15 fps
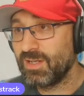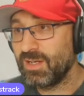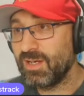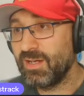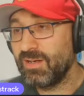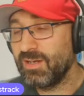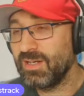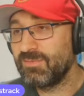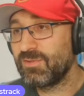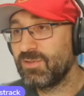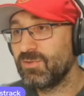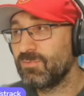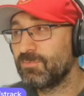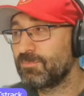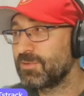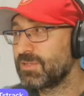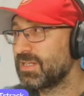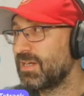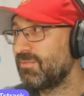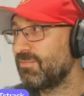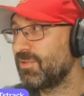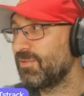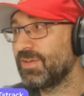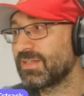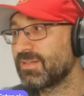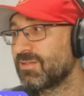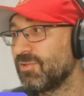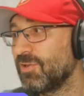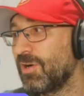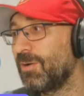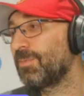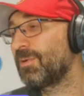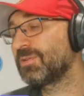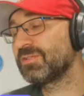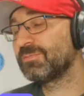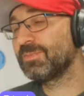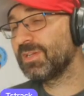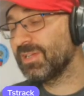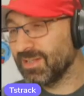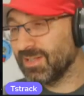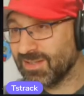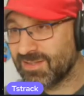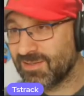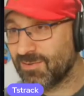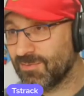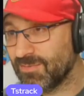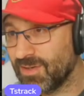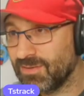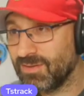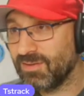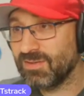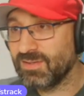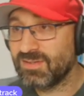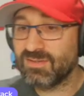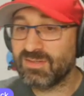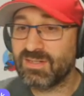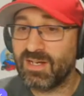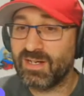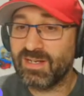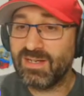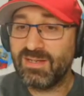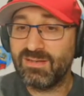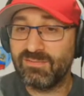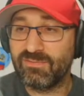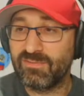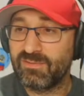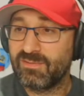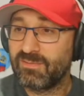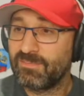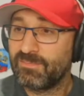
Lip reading: And if you pretend that that's not a possibility, it's it's just naive.